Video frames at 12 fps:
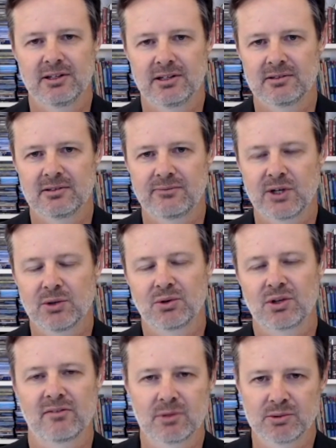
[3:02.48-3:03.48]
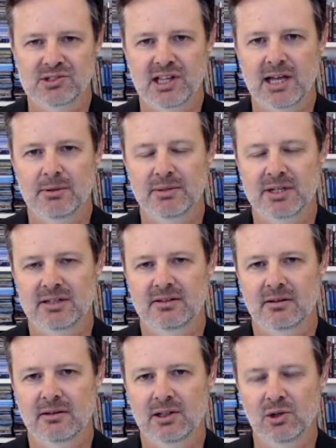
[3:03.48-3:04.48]
and the federal government was Labor. But it,
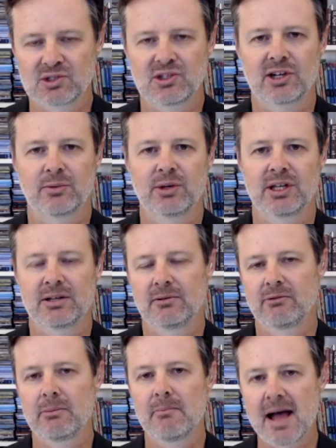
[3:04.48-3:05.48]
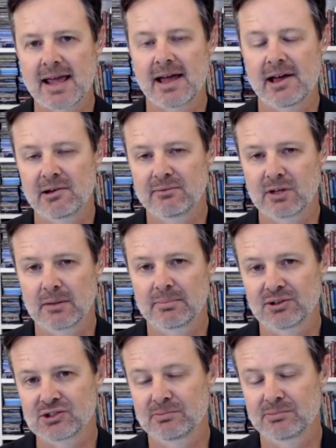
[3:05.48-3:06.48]
it looks like we get we may have a
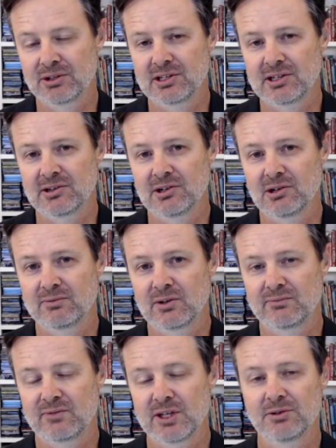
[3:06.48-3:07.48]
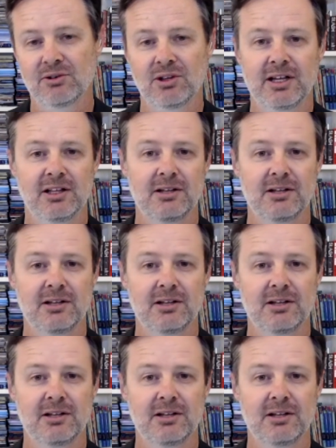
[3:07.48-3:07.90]
possibility of a federal